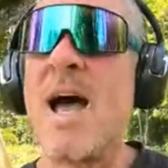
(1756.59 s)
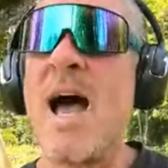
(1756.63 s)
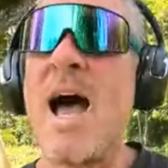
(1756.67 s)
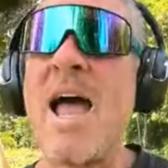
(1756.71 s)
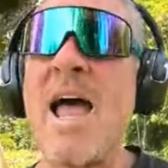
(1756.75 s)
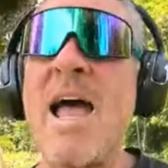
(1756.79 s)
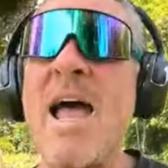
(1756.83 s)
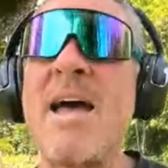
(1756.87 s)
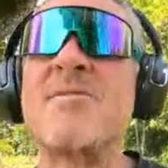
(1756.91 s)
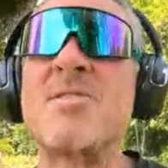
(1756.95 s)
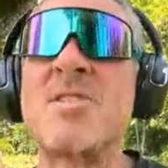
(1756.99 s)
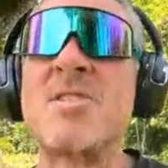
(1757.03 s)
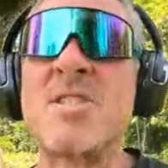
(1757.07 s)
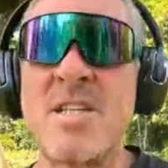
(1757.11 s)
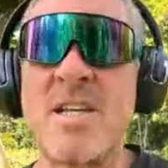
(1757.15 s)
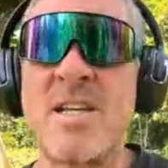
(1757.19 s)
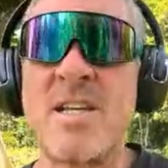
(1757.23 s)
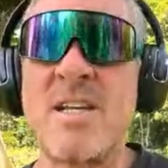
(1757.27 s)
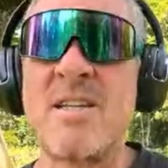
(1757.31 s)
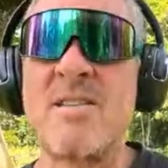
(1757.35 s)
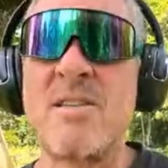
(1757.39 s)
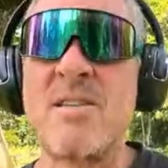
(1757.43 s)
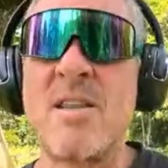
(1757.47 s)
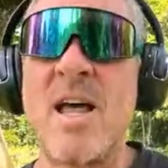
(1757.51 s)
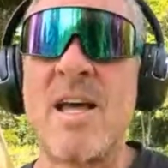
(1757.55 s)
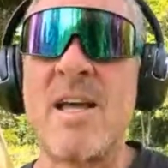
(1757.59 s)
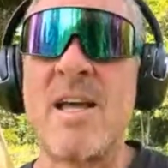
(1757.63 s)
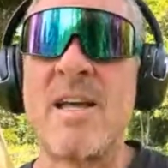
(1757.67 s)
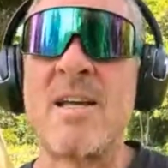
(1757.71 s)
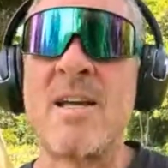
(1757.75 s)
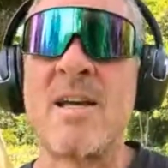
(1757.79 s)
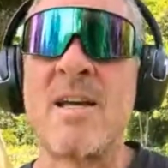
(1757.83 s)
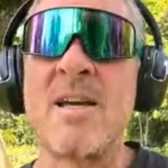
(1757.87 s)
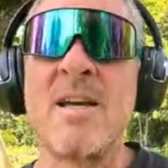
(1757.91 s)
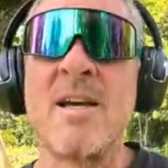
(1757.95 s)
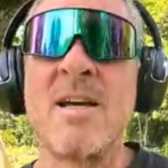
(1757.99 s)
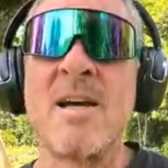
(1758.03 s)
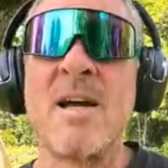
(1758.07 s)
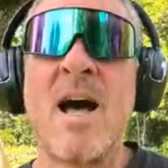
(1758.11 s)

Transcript: I have seen like